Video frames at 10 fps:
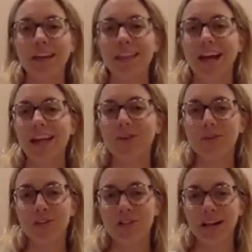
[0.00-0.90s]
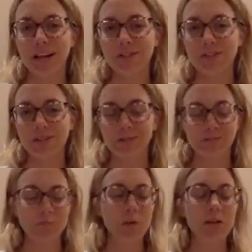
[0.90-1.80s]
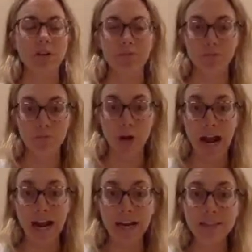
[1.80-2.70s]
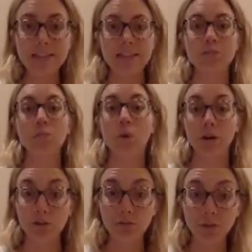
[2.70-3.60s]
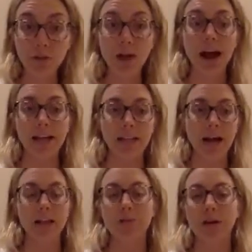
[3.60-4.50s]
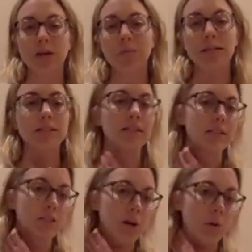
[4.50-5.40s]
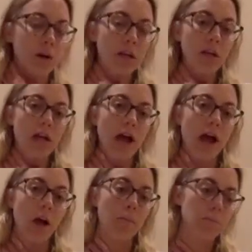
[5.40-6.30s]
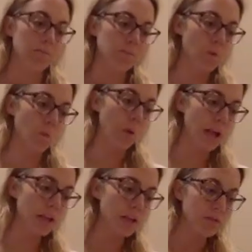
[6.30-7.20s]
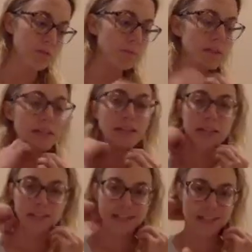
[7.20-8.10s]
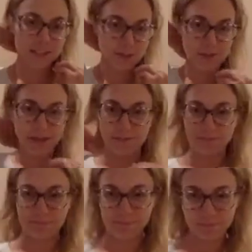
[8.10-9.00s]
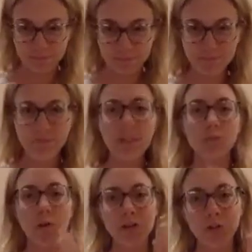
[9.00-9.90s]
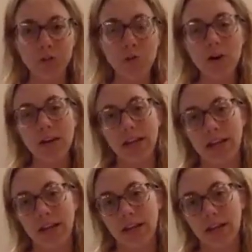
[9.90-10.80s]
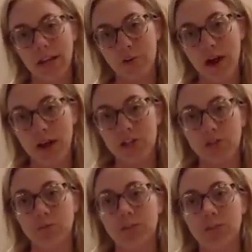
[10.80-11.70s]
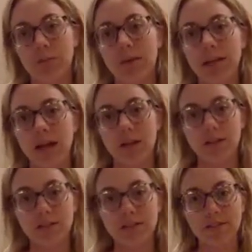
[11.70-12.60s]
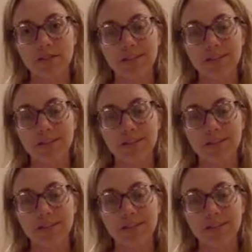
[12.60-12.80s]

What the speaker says: that you can check out too. But if Brad's is wonderful, highly, highly recommend his. So when something that he said to me is, when you are in an interaction with somebody else